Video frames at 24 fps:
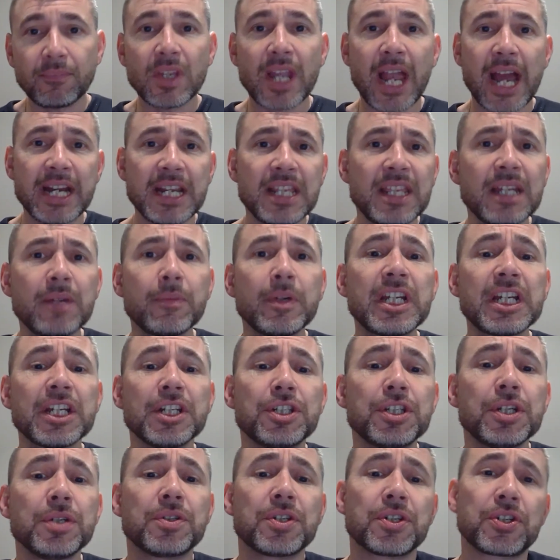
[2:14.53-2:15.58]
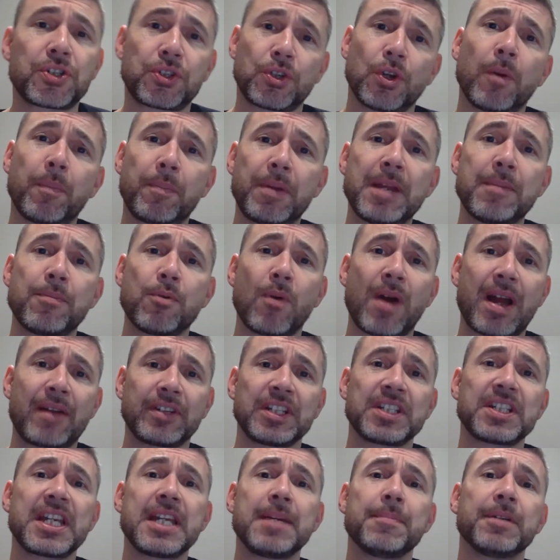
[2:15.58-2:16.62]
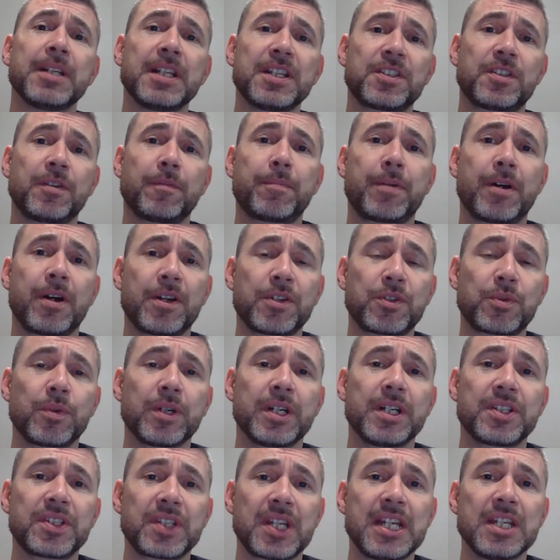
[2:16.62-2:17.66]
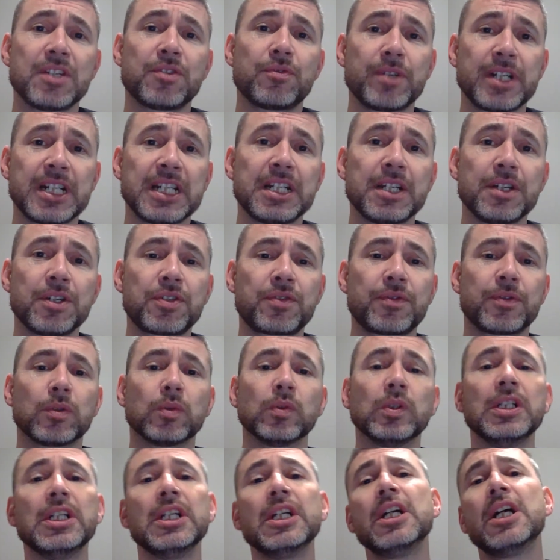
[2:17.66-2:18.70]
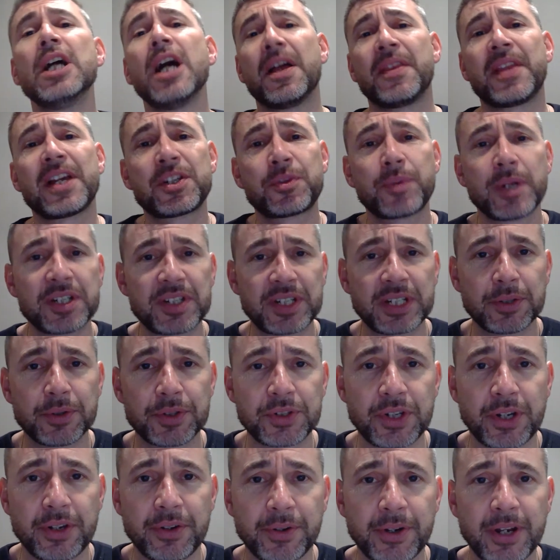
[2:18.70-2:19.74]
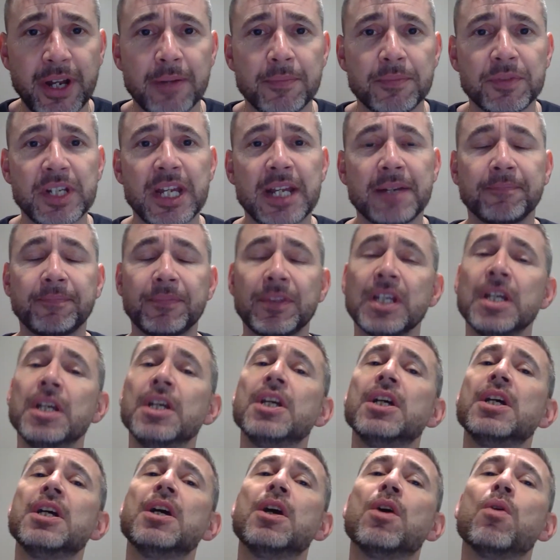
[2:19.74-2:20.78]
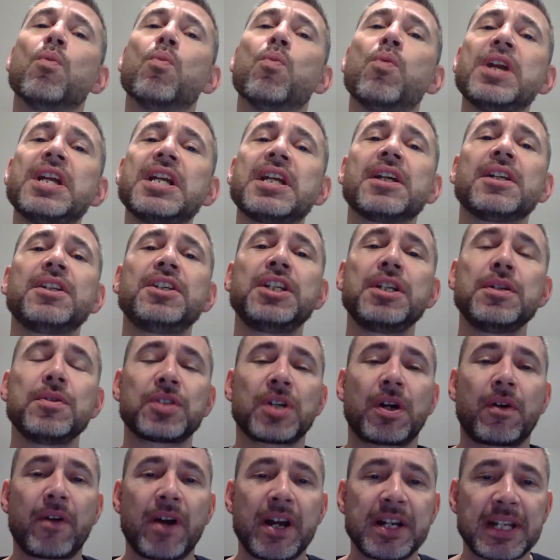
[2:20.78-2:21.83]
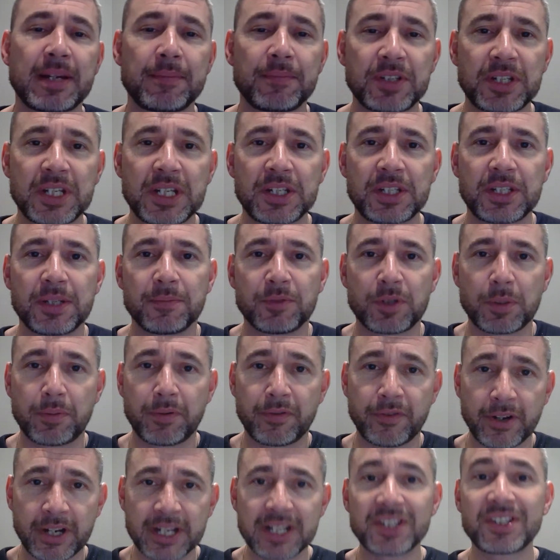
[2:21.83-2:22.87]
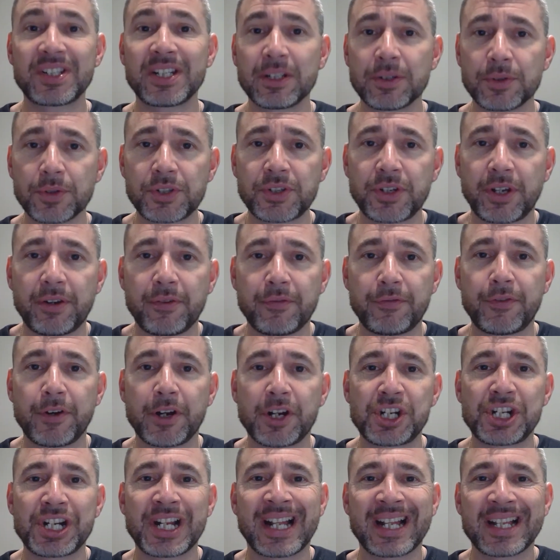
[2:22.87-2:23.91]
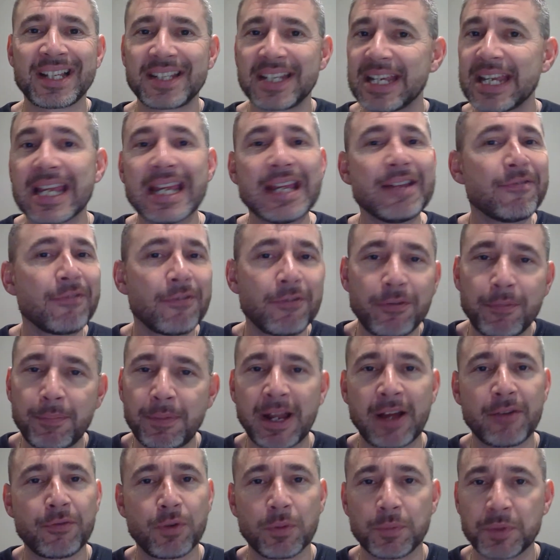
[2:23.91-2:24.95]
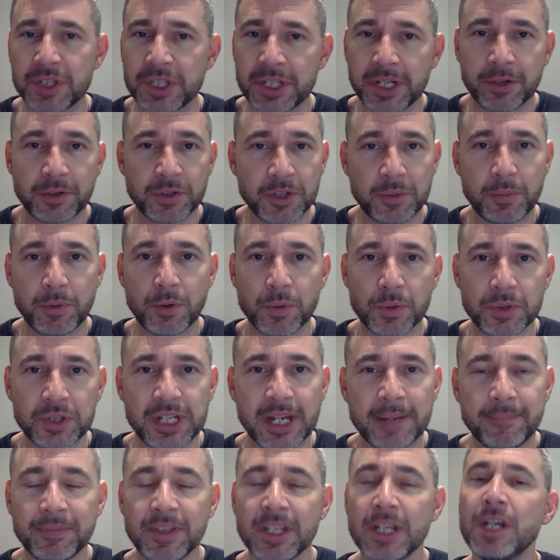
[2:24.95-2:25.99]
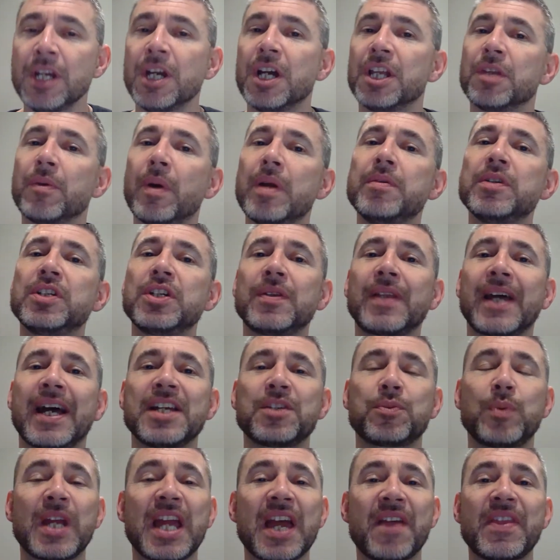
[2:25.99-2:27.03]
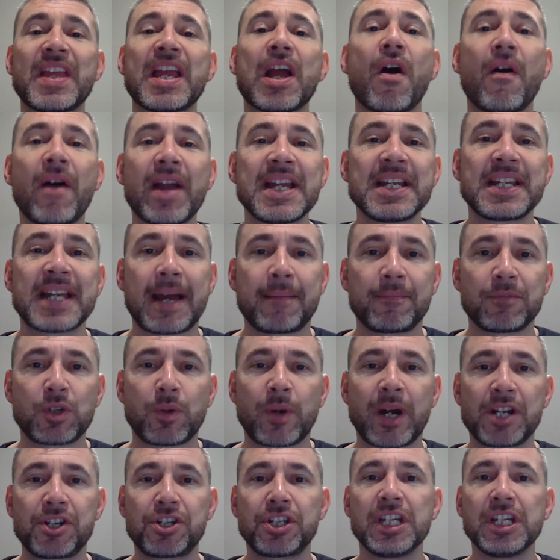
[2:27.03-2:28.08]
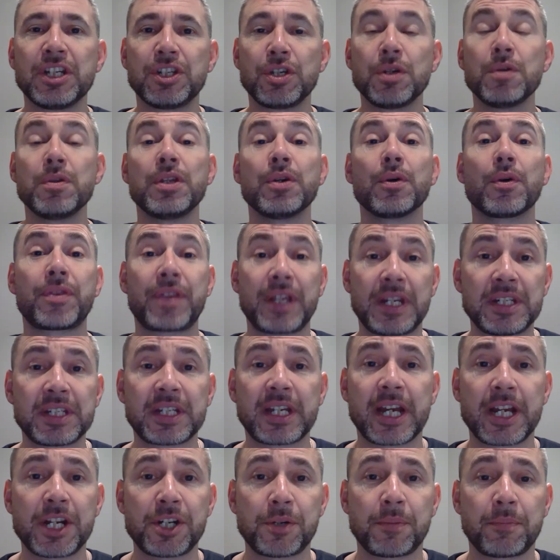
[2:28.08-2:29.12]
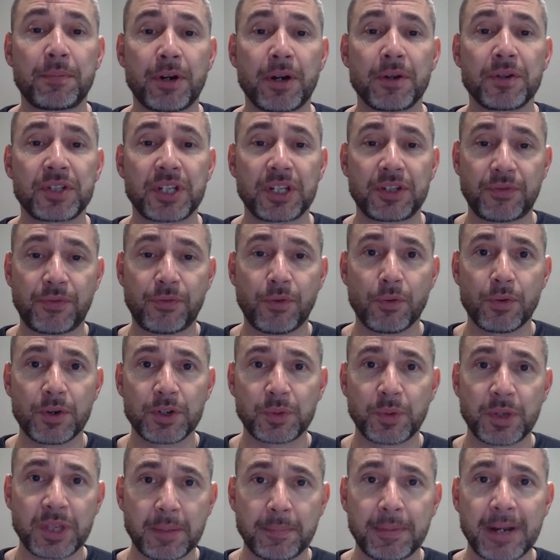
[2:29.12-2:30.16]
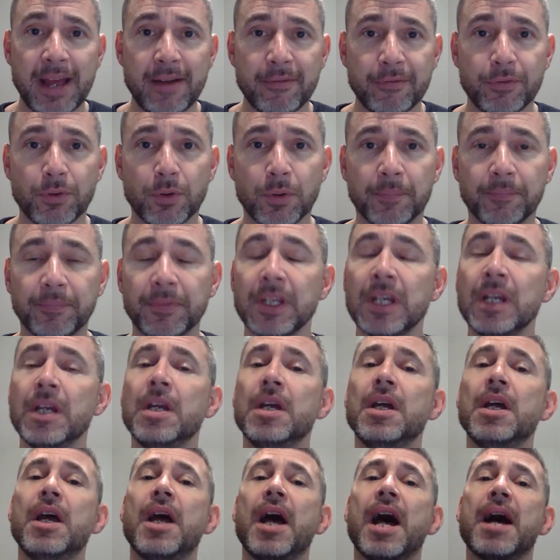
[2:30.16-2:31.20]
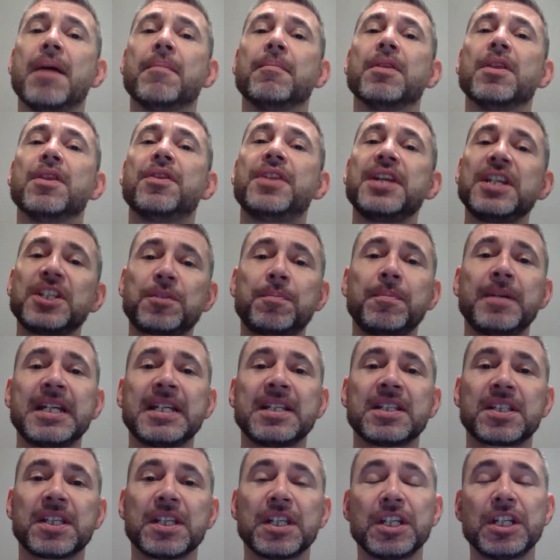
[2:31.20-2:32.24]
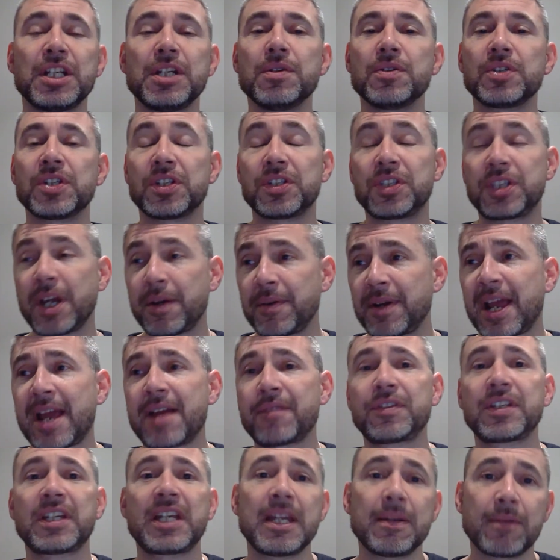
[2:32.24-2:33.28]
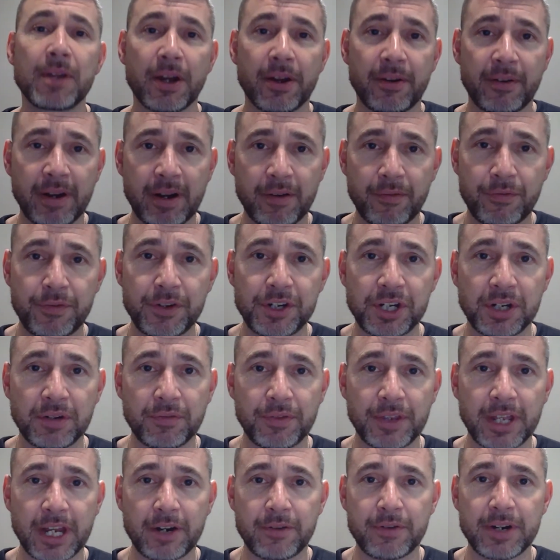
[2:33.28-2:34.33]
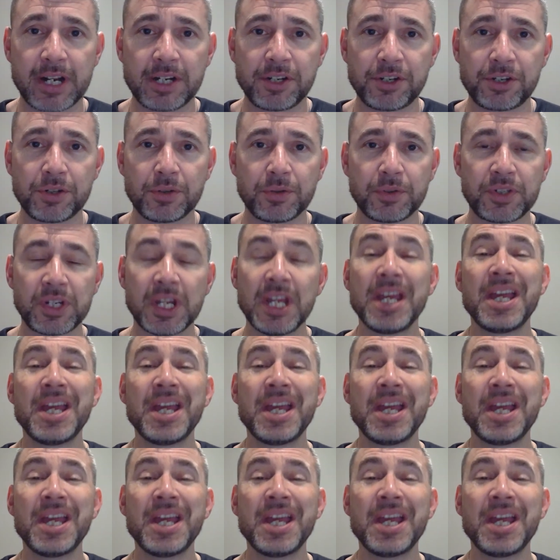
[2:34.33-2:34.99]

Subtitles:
anything we can do to stop people having to keep a list of passwords is really useful. And that's where single sign-on comes in. We can use our IDAM system to provide single sign-on functionality even for platforms that don't support it. And the way we do that is we get the IDAM to actually do the authentication process for us with the platform. This means that the users don't have to keep going around fishing for their credentials.